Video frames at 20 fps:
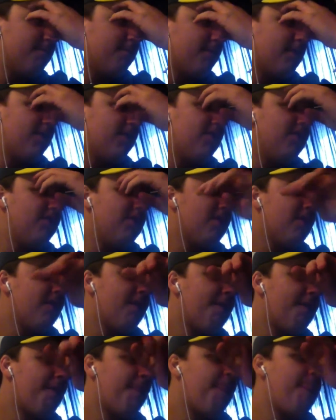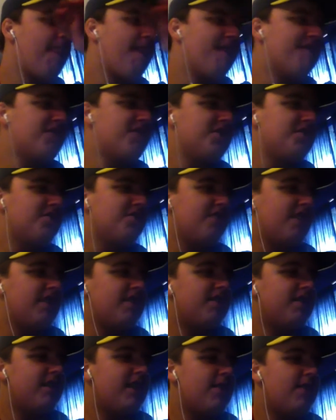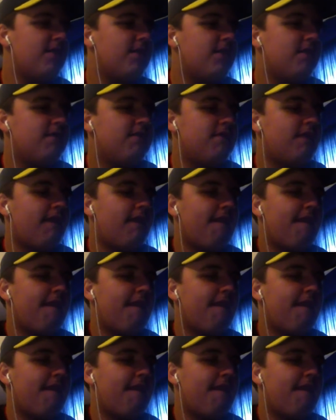because Netflix decided to get rid of